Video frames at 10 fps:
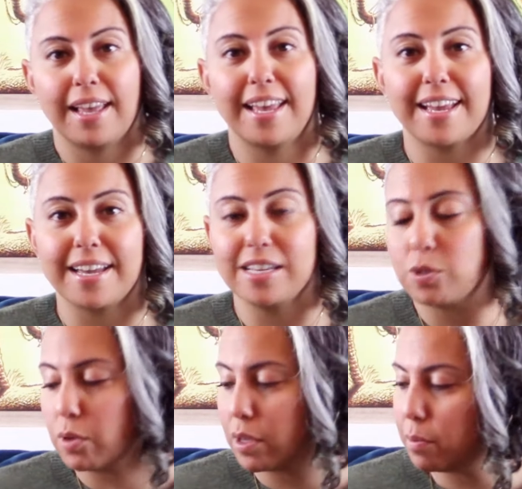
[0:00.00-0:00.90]
Hey
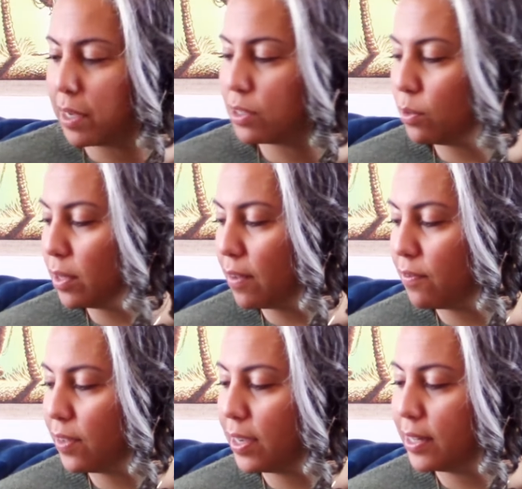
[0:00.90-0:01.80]
guys, welcome back to Glam
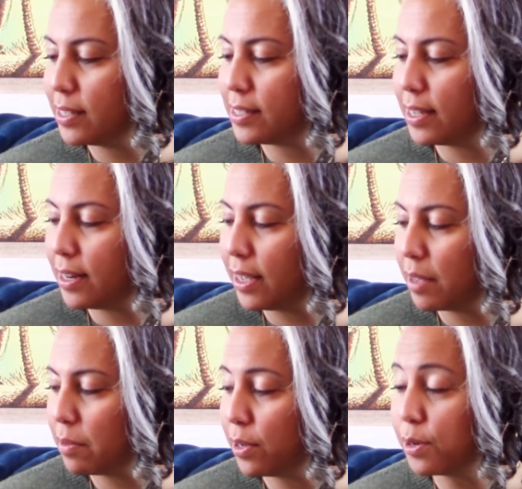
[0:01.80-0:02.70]
Finds, and I
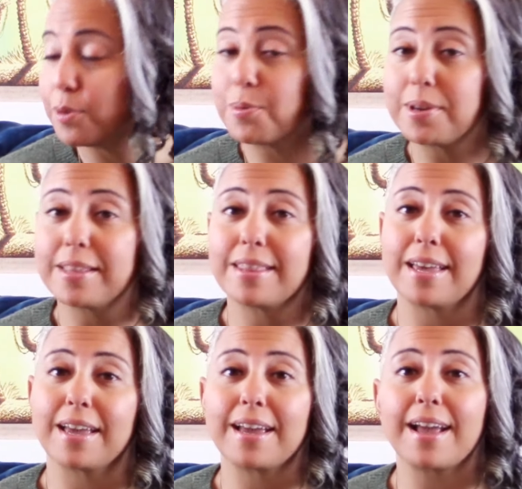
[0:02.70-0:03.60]
am here with
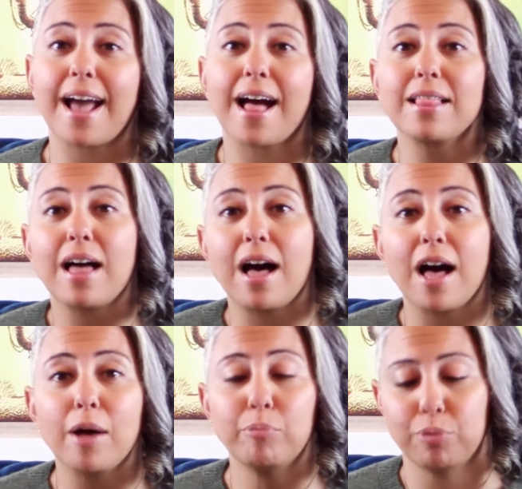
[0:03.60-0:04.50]
a
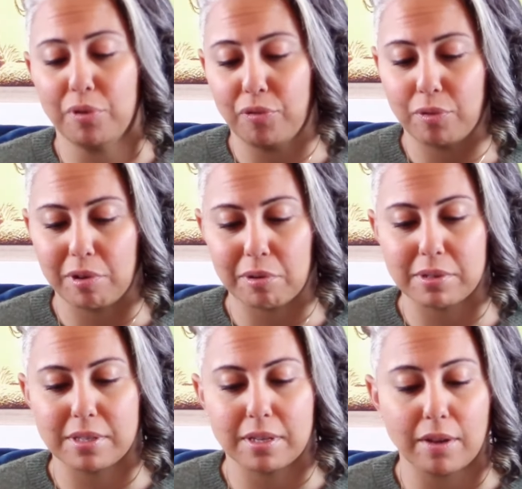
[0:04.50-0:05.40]
Alhambra
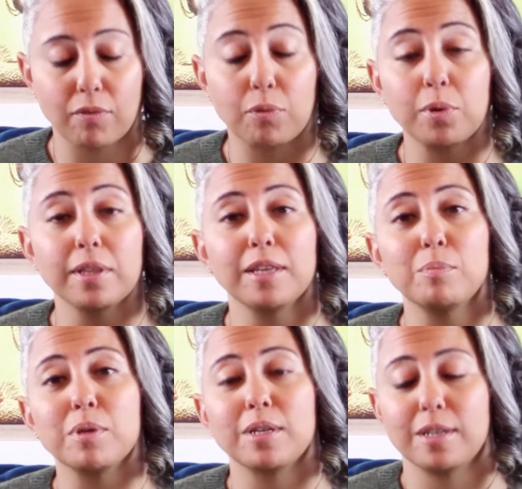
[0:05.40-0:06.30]
fragrance that I've really
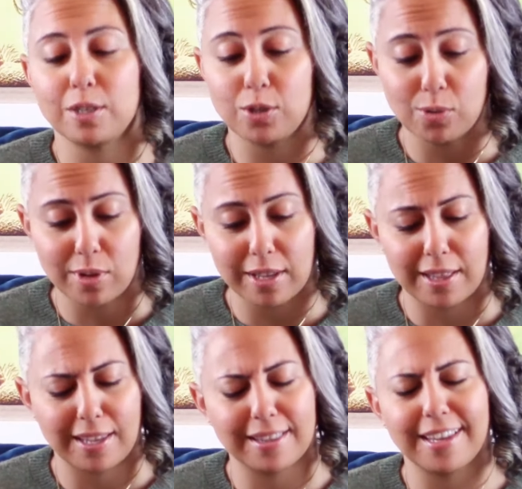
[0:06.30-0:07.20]
been enjoying
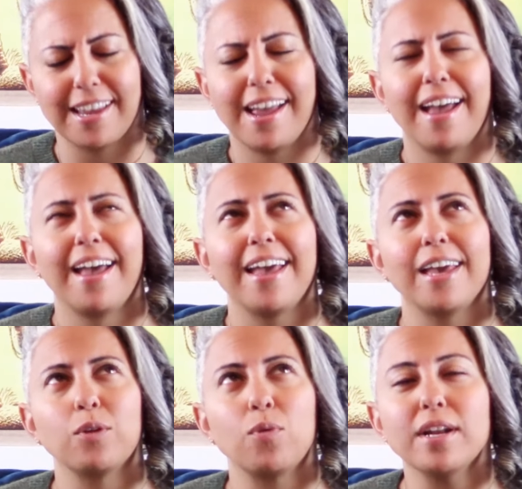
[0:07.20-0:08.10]
lately.
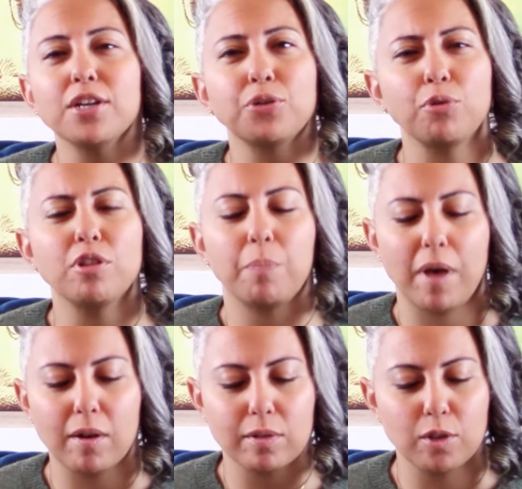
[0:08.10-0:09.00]
And when I show you the
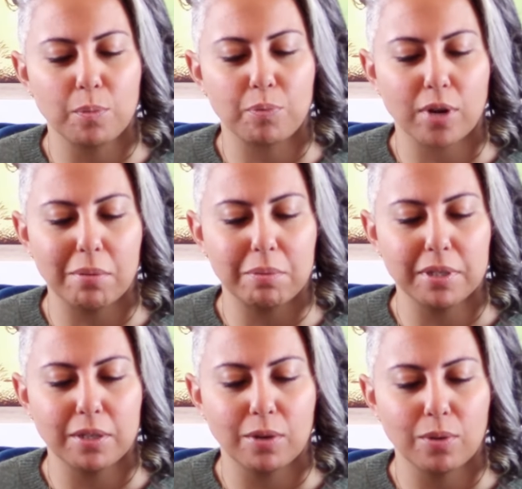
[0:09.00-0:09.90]
bottle, you'll
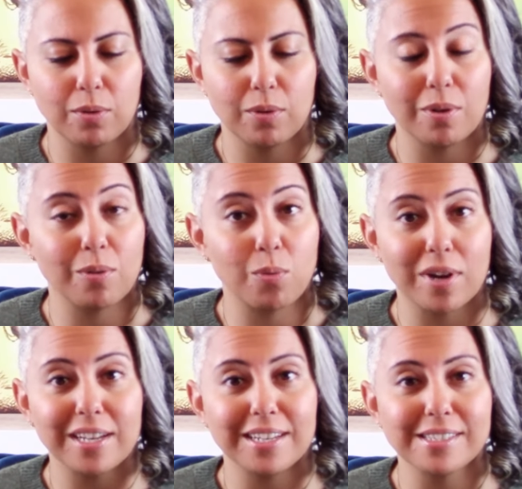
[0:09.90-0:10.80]
probably know
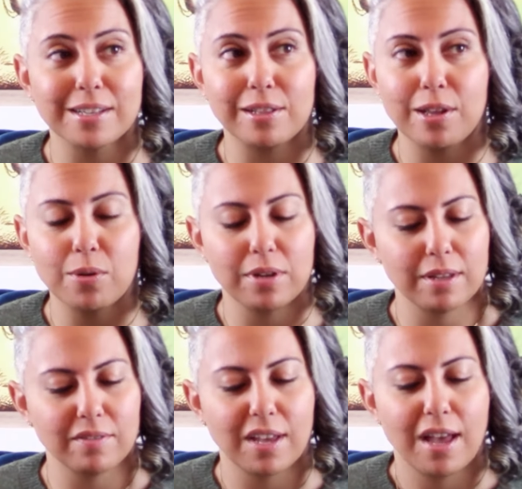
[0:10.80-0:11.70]
what it is a clone
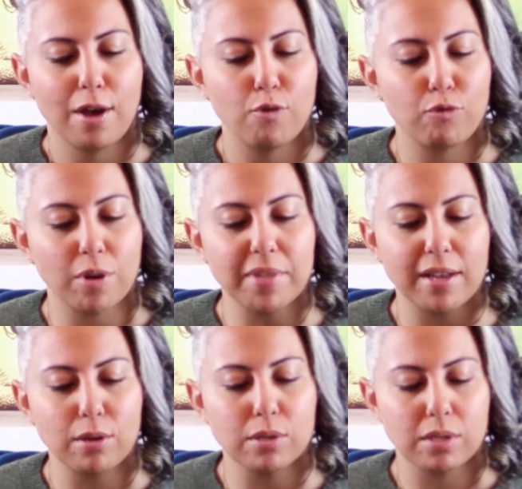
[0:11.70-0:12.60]
of from the
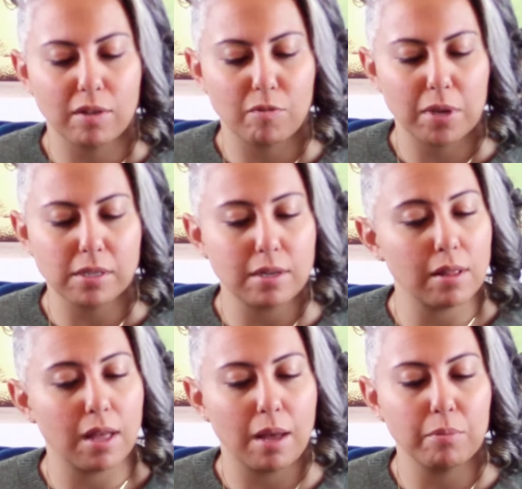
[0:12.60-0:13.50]
house of Maison
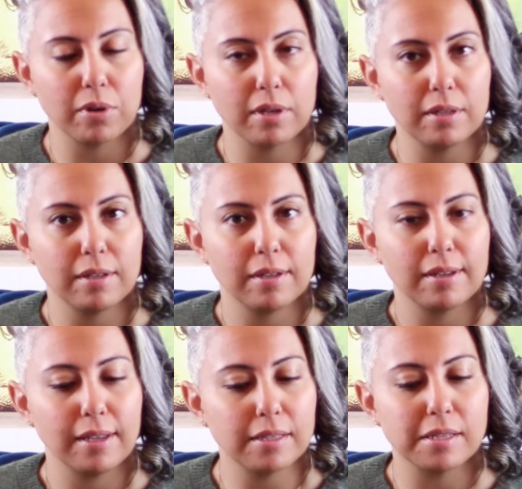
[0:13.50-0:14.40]
Alhambra.
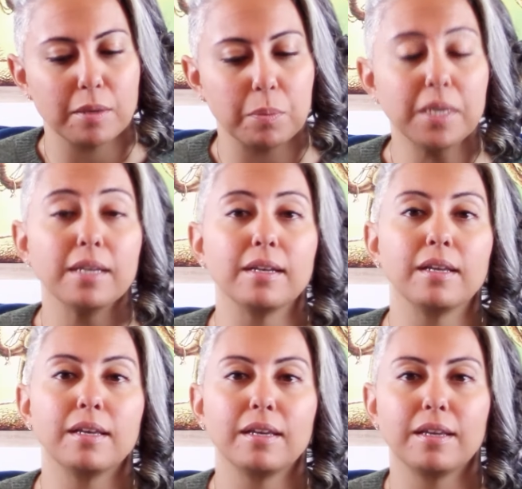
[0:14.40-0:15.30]
It's Ebene.